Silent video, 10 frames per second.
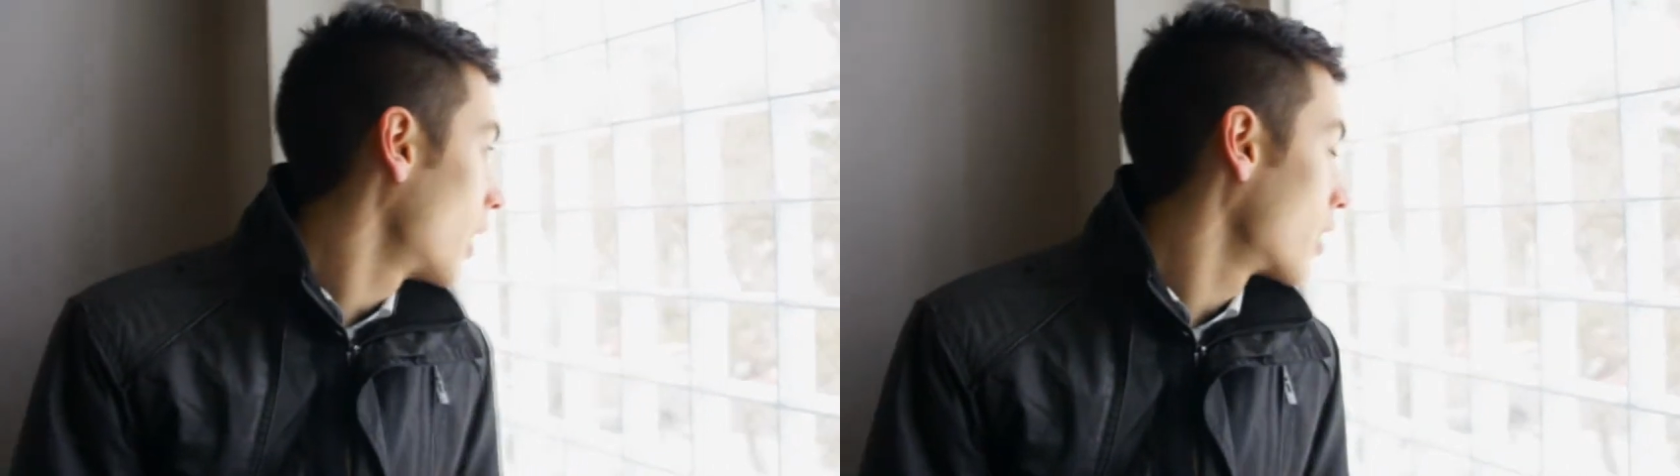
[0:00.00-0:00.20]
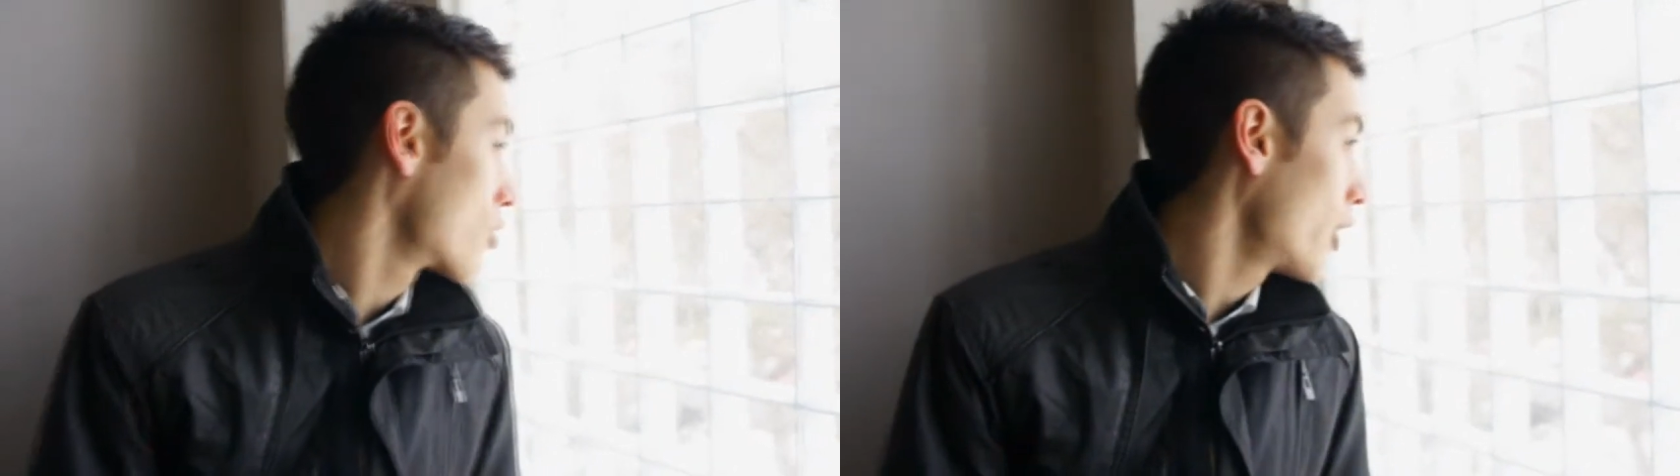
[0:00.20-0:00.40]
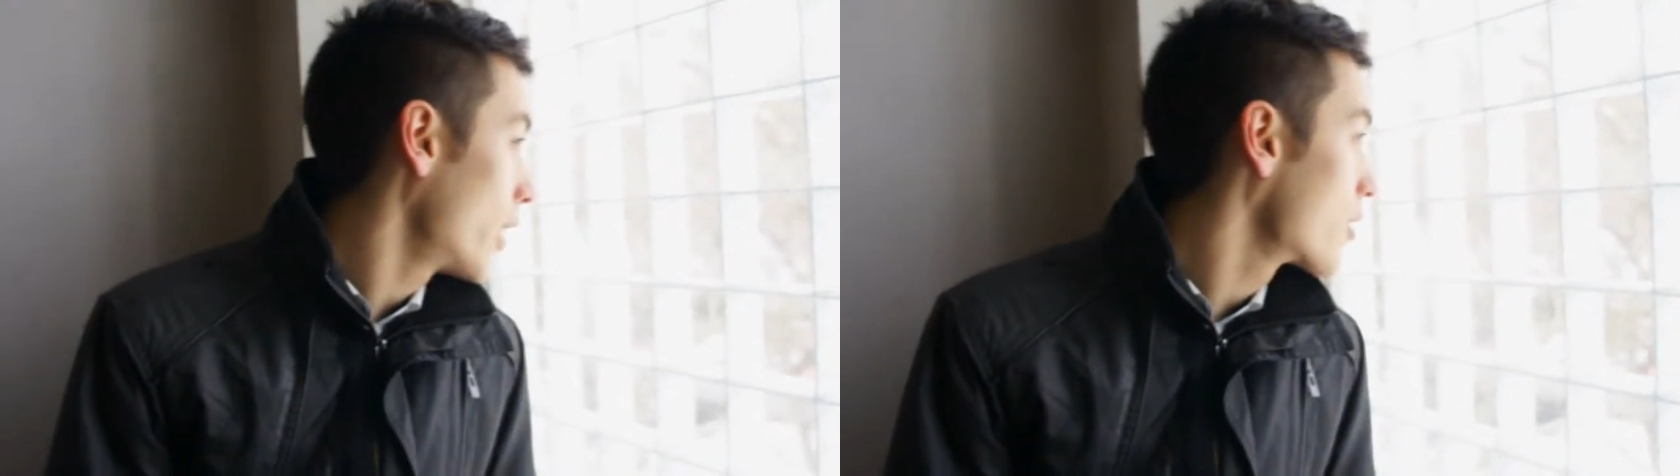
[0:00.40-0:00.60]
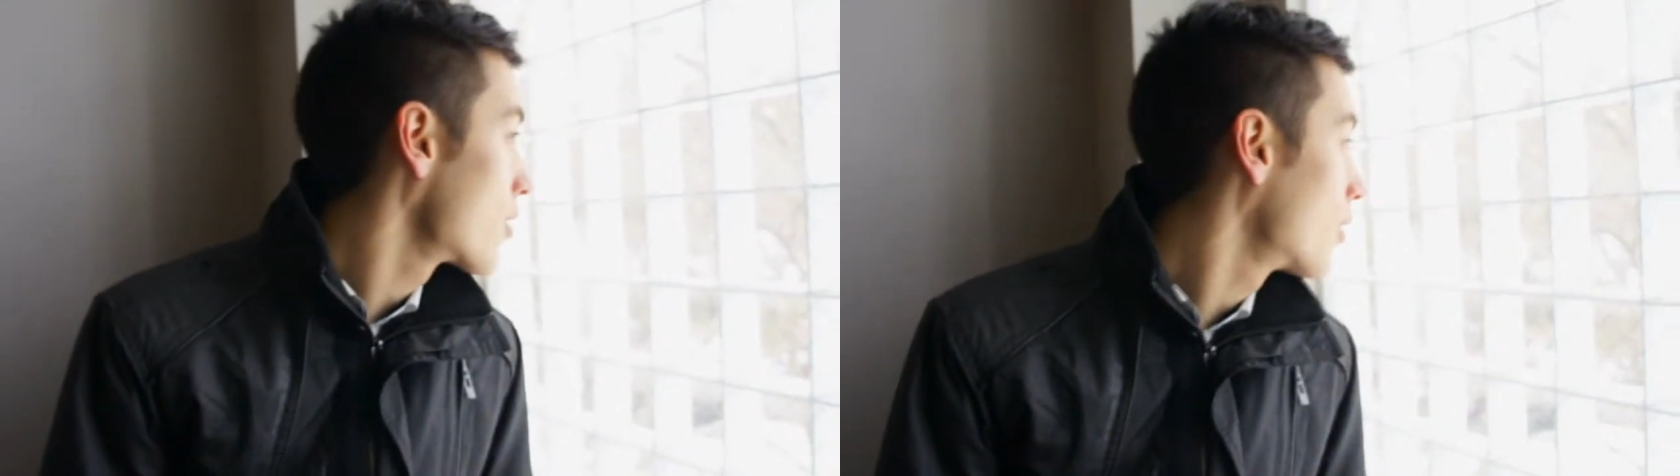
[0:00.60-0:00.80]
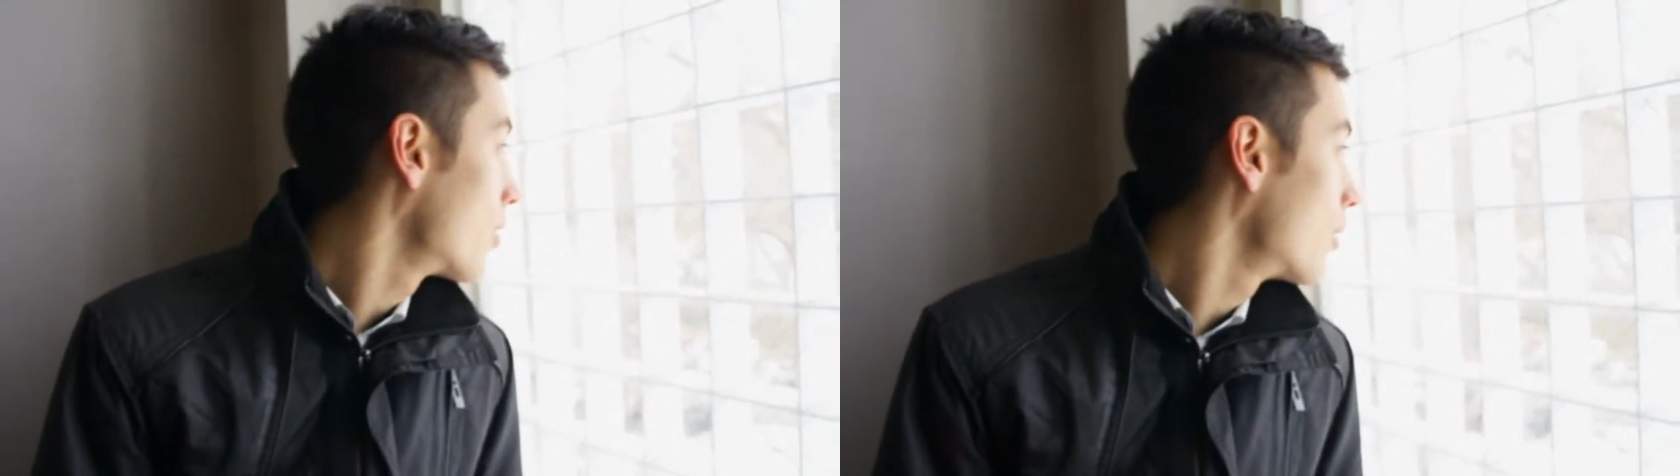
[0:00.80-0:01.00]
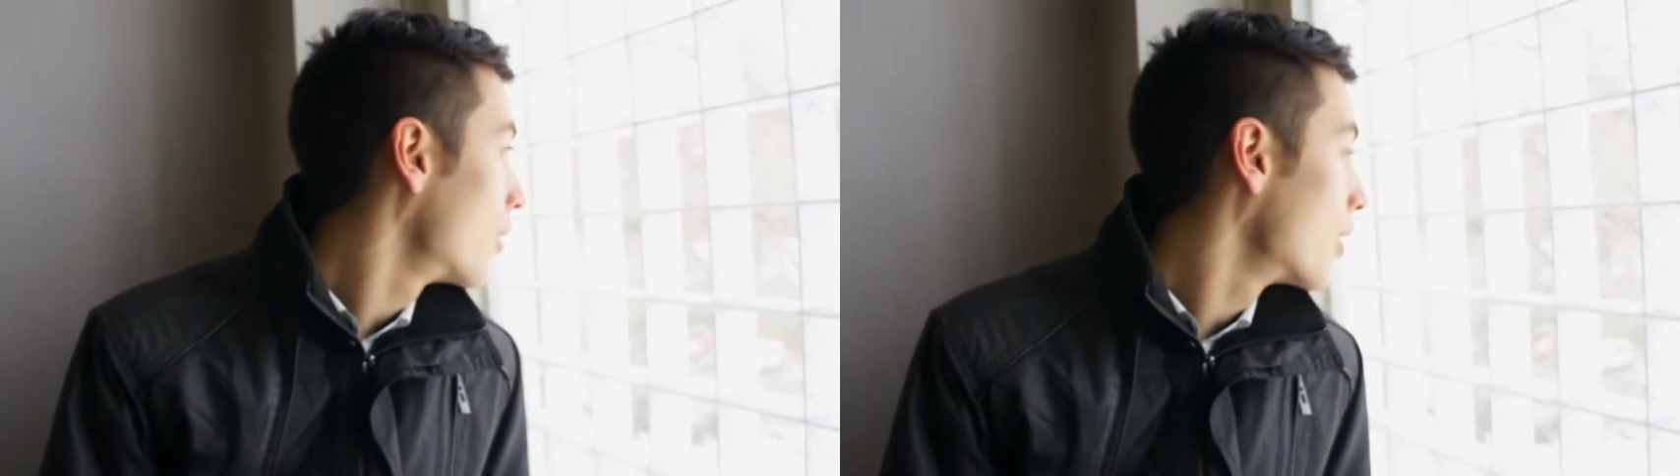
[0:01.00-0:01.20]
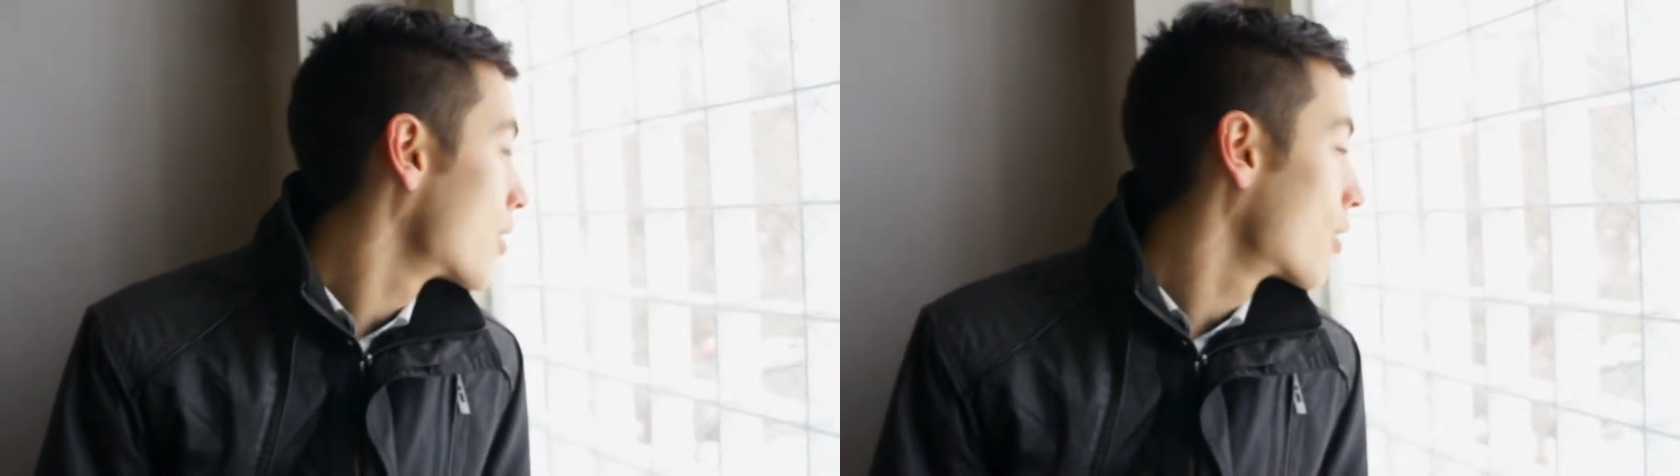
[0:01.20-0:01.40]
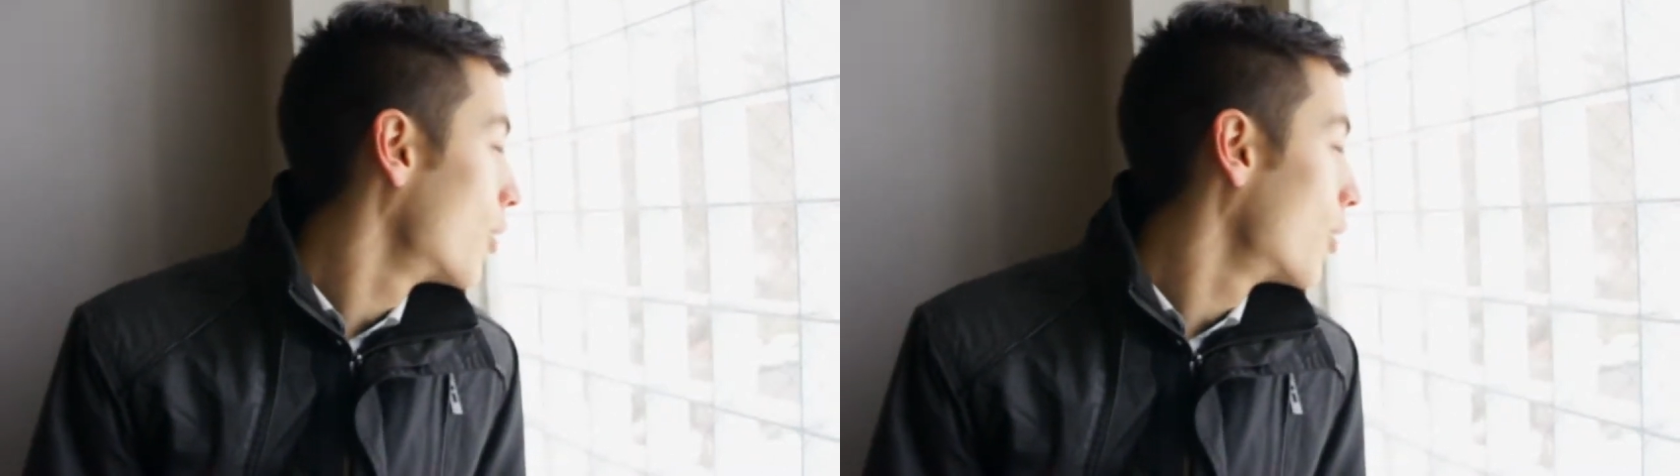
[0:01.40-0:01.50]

yeah, Trout. We used to